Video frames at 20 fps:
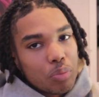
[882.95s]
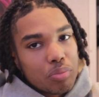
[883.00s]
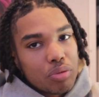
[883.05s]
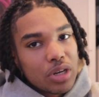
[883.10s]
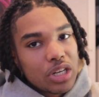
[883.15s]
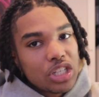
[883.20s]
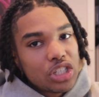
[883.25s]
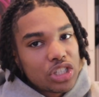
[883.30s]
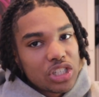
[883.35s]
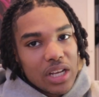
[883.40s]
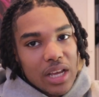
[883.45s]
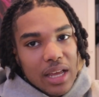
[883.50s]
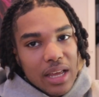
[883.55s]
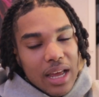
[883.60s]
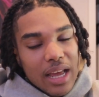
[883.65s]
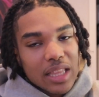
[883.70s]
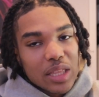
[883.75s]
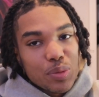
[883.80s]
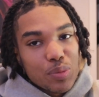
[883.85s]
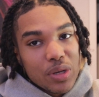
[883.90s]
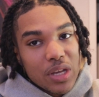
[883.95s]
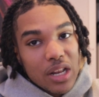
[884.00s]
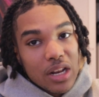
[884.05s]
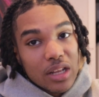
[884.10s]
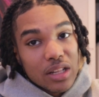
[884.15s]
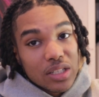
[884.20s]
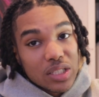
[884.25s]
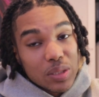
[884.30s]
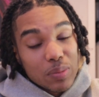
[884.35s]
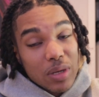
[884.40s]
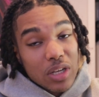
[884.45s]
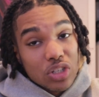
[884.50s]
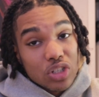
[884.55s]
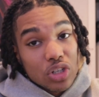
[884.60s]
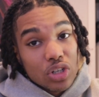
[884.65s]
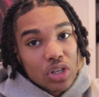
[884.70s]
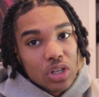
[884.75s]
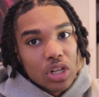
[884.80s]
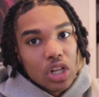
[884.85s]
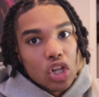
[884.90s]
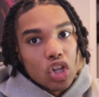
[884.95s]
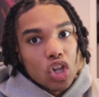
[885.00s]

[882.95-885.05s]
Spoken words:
pretty shit at the beginning of the semester?